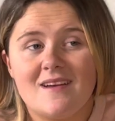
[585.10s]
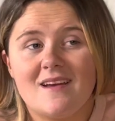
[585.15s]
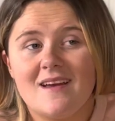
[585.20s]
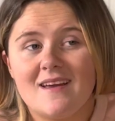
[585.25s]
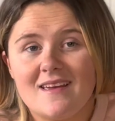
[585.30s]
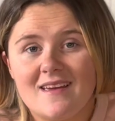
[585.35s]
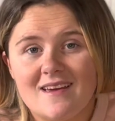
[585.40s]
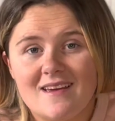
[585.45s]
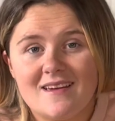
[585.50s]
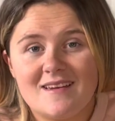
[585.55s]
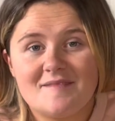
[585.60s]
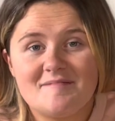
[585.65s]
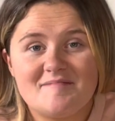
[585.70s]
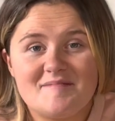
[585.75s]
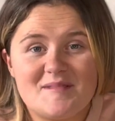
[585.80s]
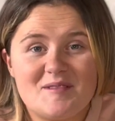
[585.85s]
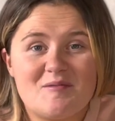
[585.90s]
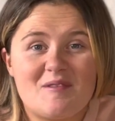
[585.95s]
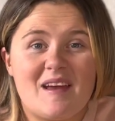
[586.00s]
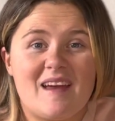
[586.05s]
hiya,
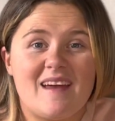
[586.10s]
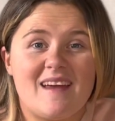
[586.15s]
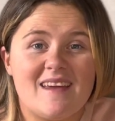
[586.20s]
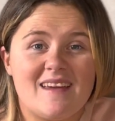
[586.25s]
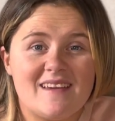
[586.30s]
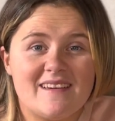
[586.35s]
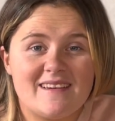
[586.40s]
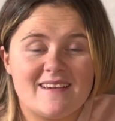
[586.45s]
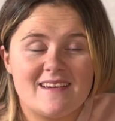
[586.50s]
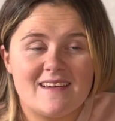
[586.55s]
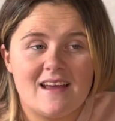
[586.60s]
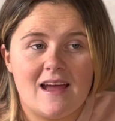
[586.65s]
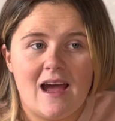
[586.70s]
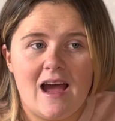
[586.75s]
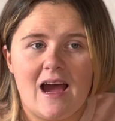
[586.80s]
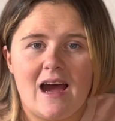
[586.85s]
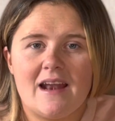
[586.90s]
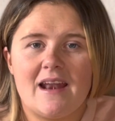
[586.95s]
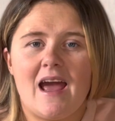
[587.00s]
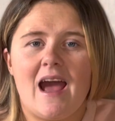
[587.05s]
you okay?
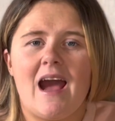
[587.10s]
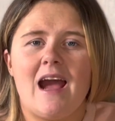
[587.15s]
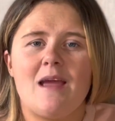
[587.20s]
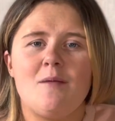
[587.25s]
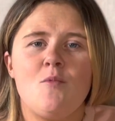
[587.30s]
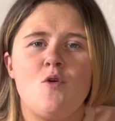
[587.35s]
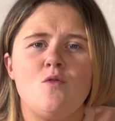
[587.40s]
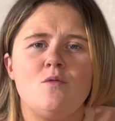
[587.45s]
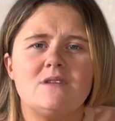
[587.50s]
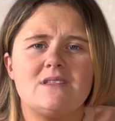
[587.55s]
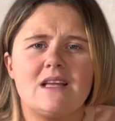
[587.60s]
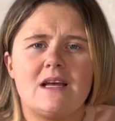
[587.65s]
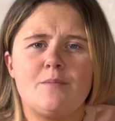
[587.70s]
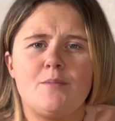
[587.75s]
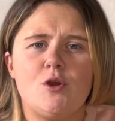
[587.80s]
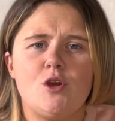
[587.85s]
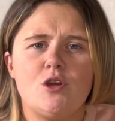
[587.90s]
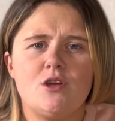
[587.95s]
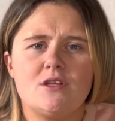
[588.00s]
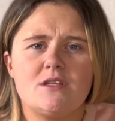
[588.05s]
And I'm always that
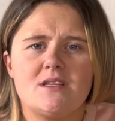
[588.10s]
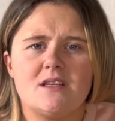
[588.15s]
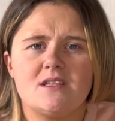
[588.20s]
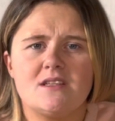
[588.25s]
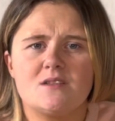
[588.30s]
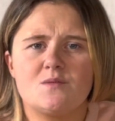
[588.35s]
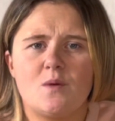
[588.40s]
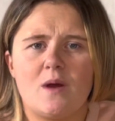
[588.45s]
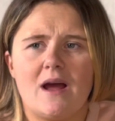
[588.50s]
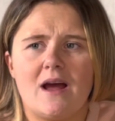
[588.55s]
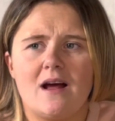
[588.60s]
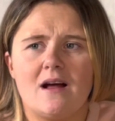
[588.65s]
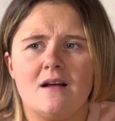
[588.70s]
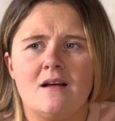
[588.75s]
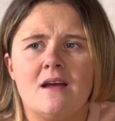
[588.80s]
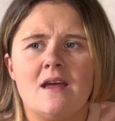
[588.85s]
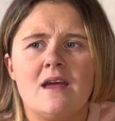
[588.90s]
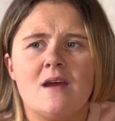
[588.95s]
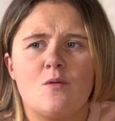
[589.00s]
person as well.